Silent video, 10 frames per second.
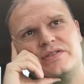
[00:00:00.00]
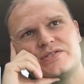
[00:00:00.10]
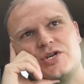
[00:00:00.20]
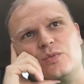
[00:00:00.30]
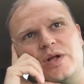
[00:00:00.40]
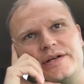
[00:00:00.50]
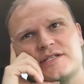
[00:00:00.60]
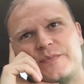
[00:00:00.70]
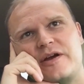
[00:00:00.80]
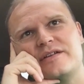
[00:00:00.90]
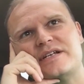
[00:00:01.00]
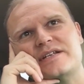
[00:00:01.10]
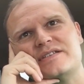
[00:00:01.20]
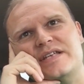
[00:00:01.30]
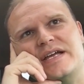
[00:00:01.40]
this Goodwill experience
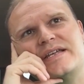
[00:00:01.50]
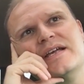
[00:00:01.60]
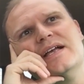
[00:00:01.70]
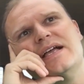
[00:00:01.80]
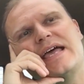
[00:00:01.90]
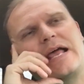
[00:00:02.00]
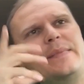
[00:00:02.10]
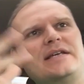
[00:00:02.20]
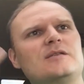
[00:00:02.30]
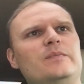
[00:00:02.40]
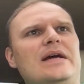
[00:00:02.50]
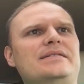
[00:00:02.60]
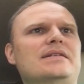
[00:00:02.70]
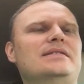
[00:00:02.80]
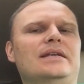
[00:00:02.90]
I just did, and I may
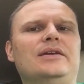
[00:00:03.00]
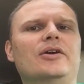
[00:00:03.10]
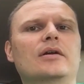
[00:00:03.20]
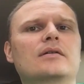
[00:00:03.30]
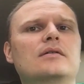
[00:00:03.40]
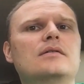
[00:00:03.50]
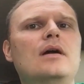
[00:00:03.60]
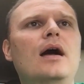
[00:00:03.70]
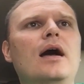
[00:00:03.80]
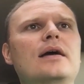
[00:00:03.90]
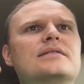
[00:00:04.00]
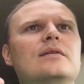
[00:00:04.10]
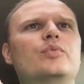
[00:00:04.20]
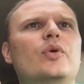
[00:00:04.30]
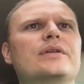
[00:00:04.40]
splice this in here uh, at
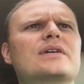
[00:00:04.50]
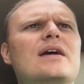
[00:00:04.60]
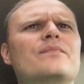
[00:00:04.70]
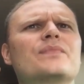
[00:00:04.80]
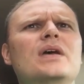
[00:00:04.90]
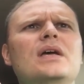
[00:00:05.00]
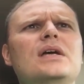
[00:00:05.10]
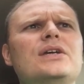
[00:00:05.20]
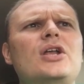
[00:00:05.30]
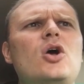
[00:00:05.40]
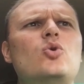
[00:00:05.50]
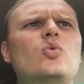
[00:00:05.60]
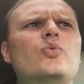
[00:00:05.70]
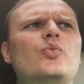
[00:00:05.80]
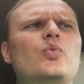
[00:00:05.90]
some point in time. You know,
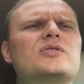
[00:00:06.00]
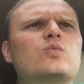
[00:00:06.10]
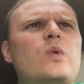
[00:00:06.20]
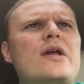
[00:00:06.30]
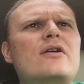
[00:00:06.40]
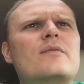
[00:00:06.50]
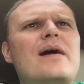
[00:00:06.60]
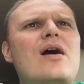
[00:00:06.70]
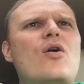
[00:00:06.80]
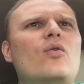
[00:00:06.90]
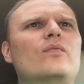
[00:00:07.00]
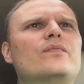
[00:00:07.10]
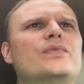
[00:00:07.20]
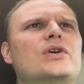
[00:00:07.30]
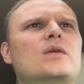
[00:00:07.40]
what's weird
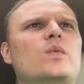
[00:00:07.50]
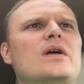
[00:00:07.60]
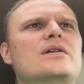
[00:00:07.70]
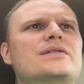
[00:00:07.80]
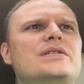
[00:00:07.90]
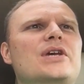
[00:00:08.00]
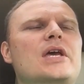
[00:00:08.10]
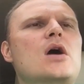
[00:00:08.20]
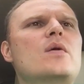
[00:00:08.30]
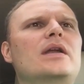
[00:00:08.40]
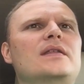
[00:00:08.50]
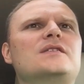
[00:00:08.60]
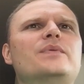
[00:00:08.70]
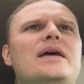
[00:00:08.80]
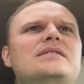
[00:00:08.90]
about the Goodwill is that you go into
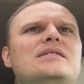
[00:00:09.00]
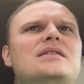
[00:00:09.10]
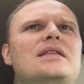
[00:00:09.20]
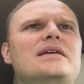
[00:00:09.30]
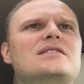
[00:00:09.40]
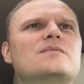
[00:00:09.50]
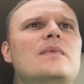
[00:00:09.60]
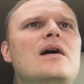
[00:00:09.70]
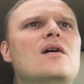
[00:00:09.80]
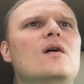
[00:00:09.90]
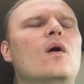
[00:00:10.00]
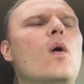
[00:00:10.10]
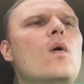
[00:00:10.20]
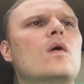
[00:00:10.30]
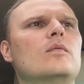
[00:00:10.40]
these places and they smell
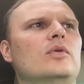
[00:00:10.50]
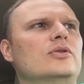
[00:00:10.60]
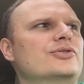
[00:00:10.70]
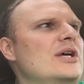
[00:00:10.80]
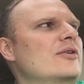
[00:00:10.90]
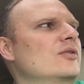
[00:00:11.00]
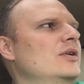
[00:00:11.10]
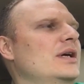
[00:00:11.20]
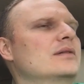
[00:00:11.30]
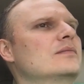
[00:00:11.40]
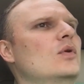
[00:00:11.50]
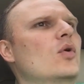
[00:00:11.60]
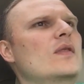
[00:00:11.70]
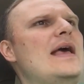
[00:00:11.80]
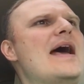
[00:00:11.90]
horrible generally,
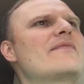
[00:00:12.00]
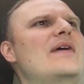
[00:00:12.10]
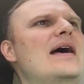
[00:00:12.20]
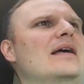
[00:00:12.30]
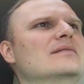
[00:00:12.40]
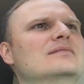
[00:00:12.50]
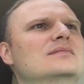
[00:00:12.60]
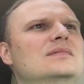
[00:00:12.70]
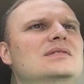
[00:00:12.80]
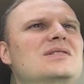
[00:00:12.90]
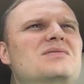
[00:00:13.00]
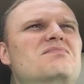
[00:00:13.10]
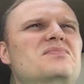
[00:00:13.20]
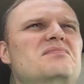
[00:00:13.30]
or they have that just